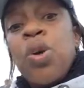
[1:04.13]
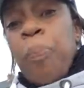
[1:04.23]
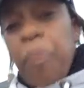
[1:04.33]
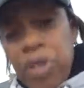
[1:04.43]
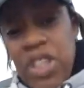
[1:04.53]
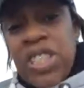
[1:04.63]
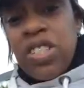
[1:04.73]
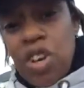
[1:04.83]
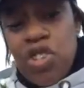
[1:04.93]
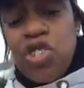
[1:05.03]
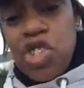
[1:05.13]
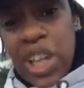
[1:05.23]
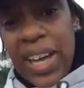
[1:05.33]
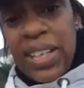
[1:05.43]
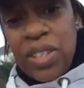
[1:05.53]
your body starts to
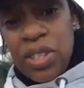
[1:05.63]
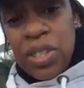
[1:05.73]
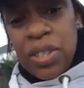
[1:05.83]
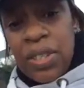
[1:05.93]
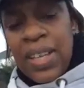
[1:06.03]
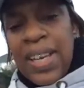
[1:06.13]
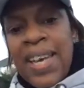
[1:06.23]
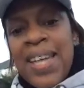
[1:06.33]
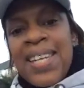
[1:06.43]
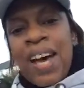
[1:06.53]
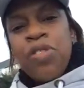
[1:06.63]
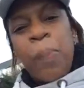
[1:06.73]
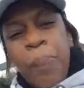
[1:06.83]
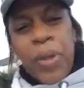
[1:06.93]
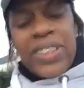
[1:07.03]
change. Now,
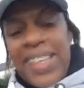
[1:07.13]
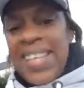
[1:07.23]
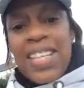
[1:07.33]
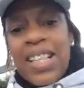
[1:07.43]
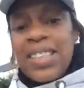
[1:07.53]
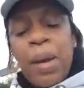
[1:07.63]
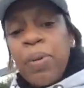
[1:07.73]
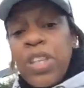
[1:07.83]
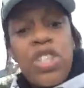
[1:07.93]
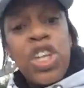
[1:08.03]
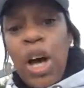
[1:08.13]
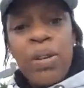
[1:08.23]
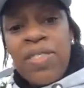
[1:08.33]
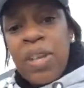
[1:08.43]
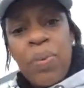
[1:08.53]
the body is our temple. It's the
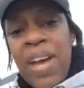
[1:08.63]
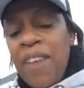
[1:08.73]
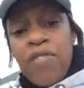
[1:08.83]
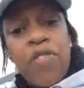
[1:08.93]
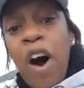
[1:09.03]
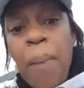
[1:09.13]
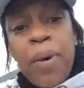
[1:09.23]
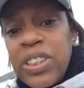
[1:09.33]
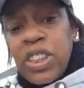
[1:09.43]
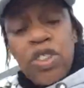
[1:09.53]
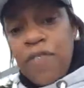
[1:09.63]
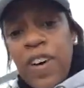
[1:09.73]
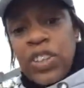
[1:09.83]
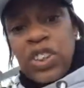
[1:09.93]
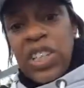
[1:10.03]
only thing we have. If our body's not
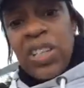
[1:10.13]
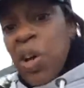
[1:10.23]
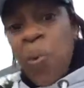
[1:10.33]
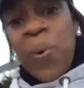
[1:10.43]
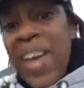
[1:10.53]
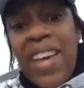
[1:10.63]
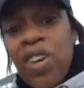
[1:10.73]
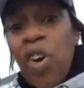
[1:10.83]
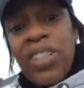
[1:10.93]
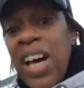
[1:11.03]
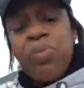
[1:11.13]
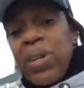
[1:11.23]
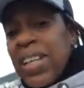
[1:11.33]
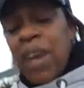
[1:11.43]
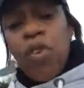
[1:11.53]
functioning, we ain't got nothing.
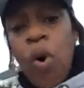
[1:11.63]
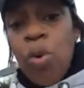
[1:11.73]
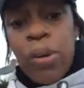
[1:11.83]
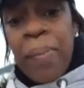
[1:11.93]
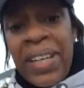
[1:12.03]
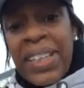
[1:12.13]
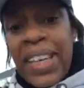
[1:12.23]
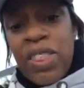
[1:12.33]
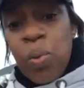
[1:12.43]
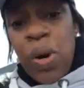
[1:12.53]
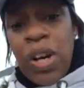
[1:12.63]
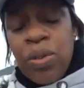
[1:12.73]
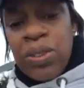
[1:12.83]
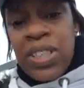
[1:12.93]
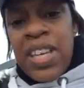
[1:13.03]
We can have all the money in the
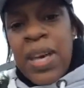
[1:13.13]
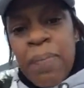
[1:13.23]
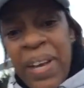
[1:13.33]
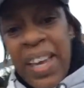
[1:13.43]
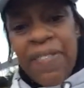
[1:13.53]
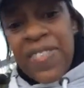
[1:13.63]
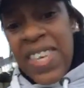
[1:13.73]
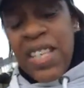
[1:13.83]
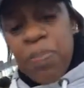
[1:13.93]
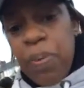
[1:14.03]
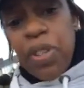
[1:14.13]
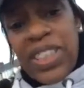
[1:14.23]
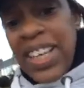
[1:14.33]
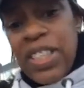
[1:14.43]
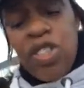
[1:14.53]
world, but if this
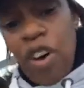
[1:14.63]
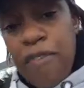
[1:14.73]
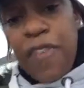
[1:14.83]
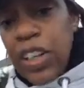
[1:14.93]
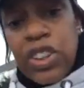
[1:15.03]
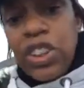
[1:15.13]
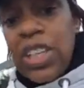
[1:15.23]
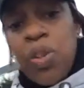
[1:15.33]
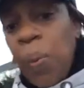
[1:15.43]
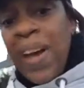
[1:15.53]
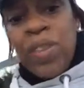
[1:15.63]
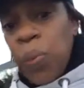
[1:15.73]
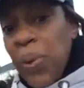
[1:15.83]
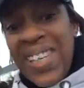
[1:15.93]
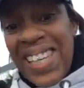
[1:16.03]
body is not functioning the way
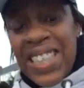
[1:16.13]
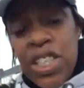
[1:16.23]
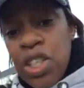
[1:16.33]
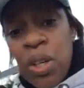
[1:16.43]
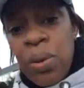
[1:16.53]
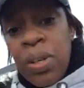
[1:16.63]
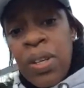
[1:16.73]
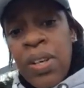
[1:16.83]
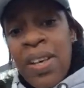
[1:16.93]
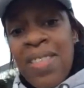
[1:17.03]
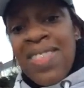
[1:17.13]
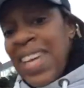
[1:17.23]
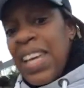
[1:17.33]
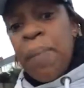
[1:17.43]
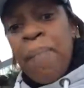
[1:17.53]
that we need it to,
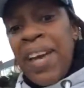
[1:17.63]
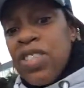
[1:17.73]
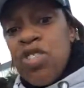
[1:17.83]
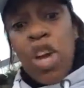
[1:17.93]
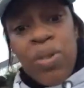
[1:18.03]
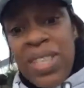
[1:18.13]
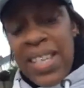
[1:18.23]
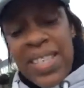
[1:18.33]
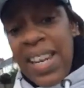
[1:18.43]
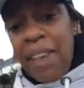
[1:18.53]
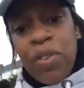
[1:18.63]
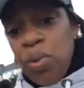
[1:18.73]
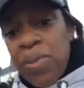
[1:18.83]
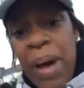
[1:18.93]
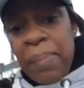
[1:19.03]
then it makes no sense in having
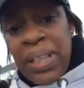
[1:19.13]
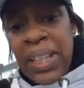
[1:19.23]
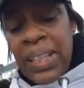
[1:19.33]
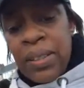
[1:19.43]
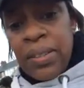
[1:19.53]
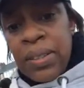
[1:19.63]
all that money.